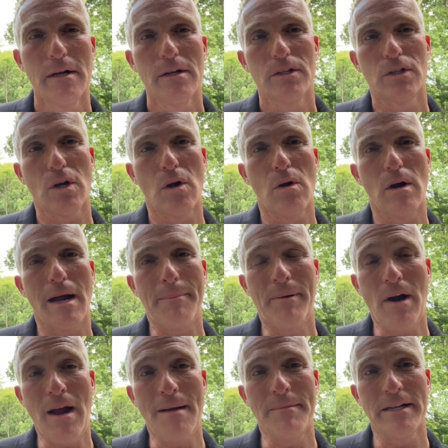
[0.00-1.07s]
So a
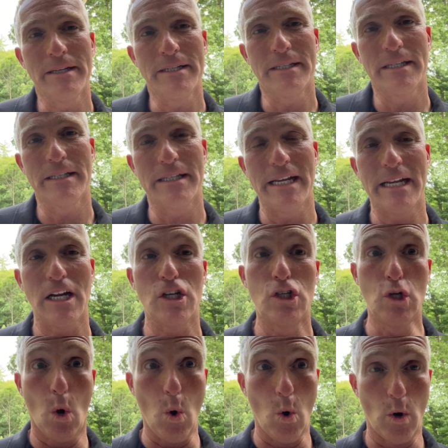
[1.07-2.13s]
promise is like a
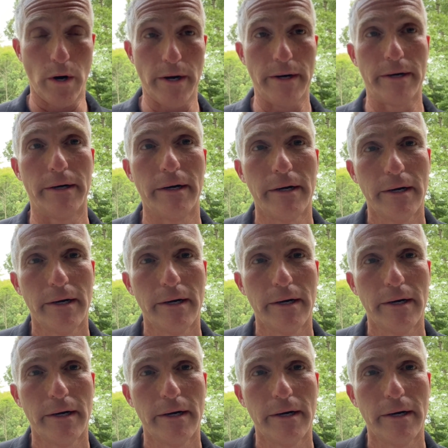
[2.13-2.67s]
door.